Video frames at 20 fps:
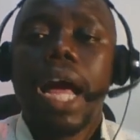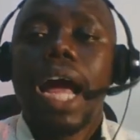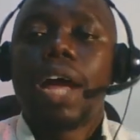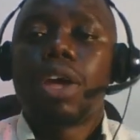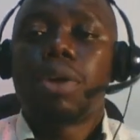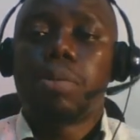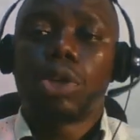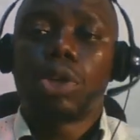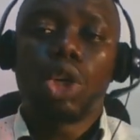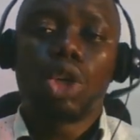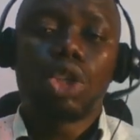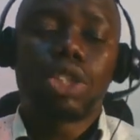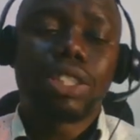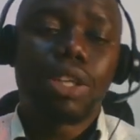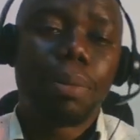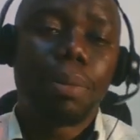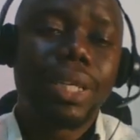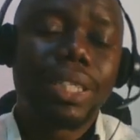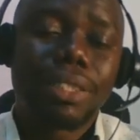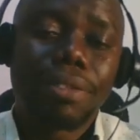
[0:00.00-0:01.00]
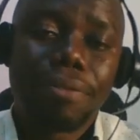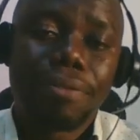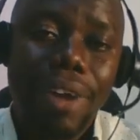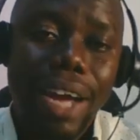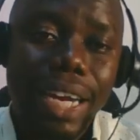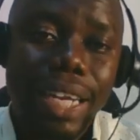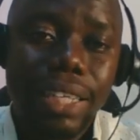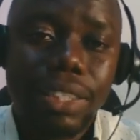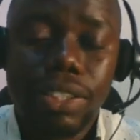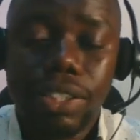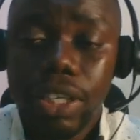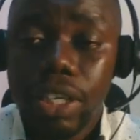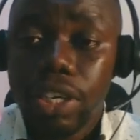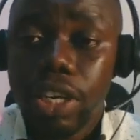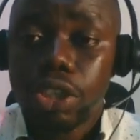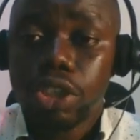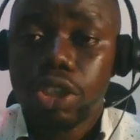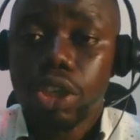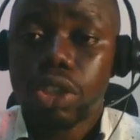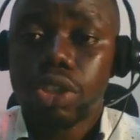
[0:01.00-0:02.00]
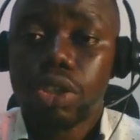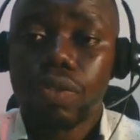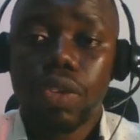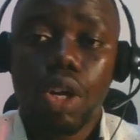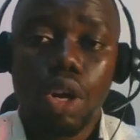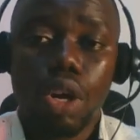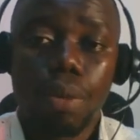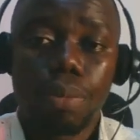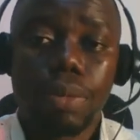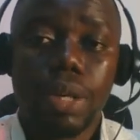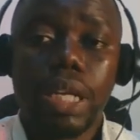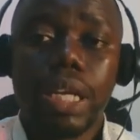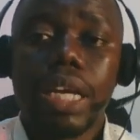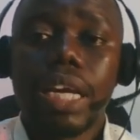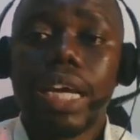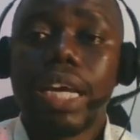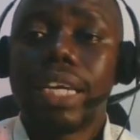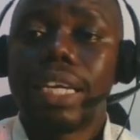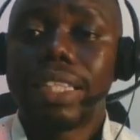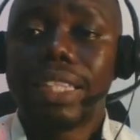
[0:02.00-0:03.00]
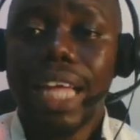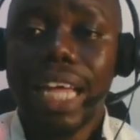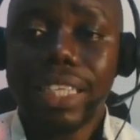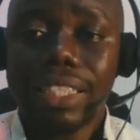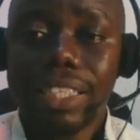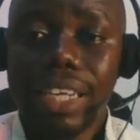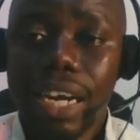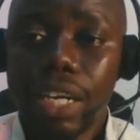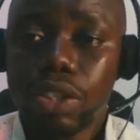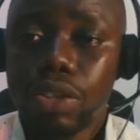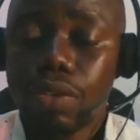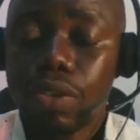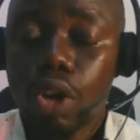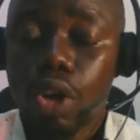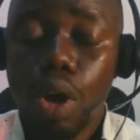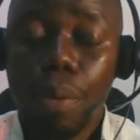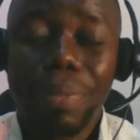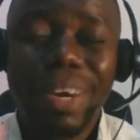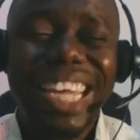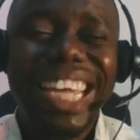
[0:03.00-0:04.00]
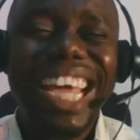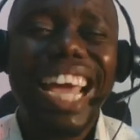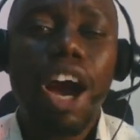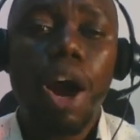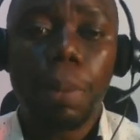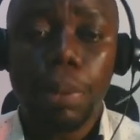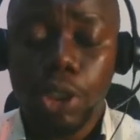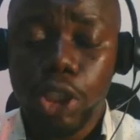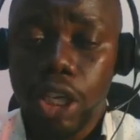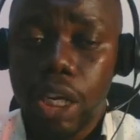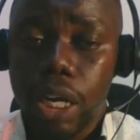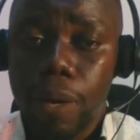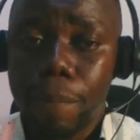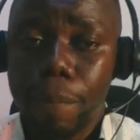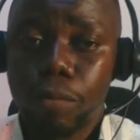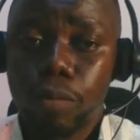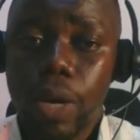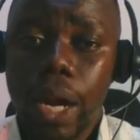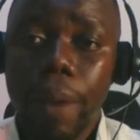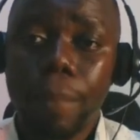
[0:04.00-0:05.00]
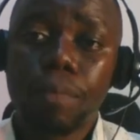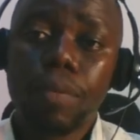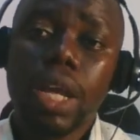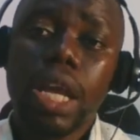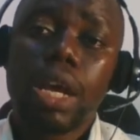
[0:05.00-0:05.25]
You must also submit valid signatures of the company, the tax clearance of the company, optional, right?